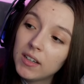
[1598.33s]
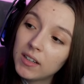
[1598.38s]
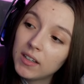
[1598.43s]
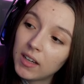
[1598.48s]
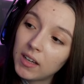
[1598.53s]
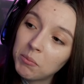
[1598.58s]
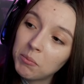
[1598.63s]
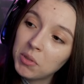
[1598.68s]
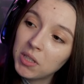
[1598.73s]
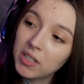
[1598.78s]

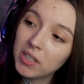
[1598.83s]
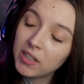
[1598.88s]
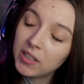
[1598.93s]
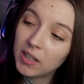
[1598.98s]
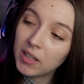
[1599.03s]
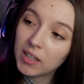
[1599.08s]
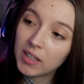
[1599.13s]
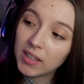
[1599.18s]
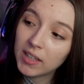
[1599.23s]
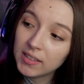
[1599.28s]
I mean,
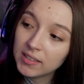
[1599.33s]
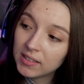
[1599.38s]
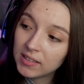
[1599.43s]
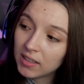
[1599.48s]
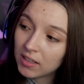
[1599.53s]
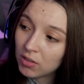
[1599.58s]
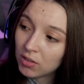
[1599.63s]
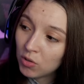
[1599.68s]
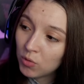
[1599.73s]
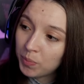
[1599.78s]
I guess they
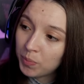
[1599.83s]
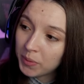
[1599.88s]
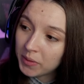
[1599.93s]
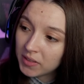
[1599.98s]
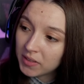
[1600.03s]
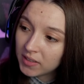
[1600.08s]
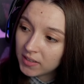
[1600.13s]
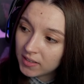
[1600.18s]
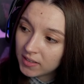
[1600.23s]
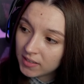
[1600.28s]
are hoping
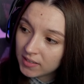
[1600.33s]
that there